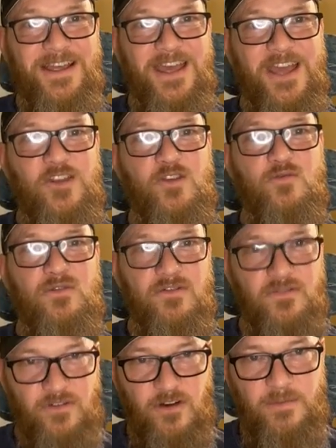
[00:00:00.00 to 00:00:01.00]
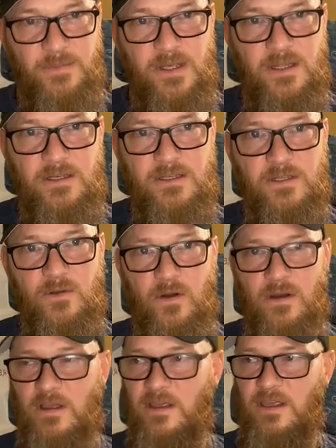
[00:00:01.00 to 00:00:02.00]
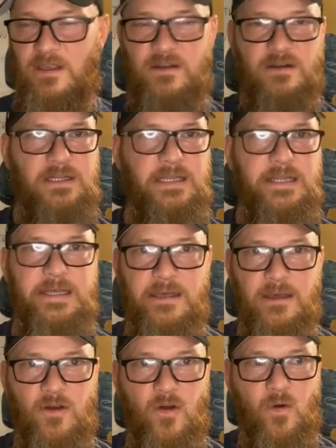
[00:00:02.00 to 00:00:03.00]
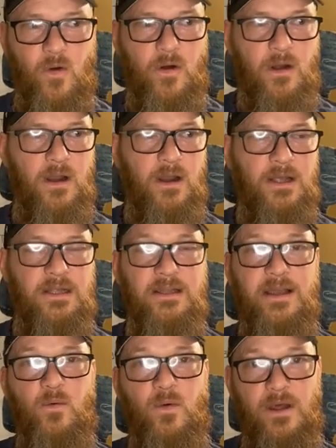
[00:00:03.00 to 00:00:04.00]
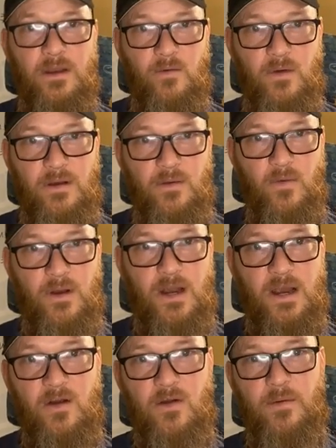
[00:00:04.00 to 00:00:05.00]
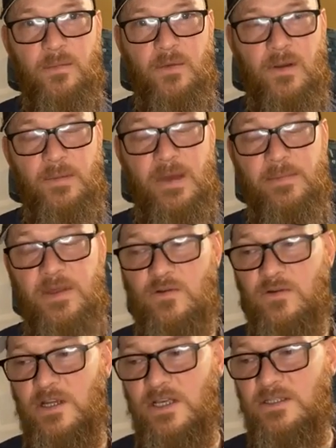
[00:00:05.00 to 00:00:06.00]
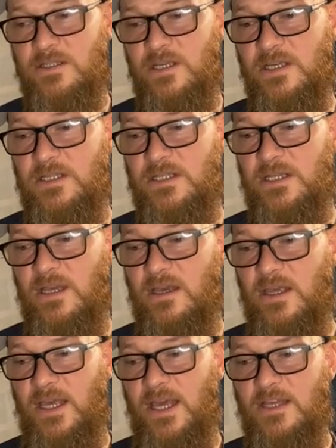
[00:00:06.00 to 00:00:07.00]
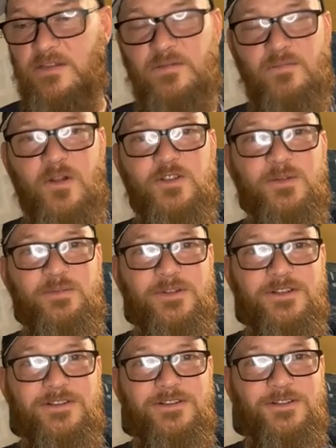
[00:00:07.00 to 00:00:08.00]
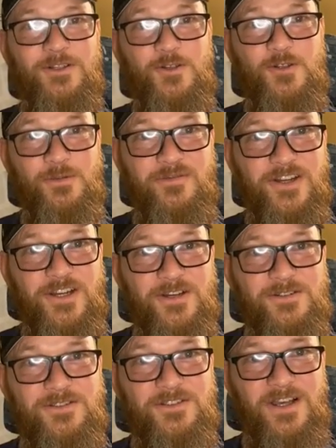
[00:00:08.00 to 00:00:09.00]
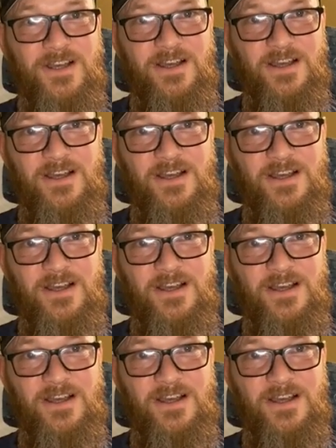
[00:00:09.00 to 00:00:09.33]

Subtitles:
Can you refer me to or either a link, or like what my mentor does is he has multiple YouTube videos,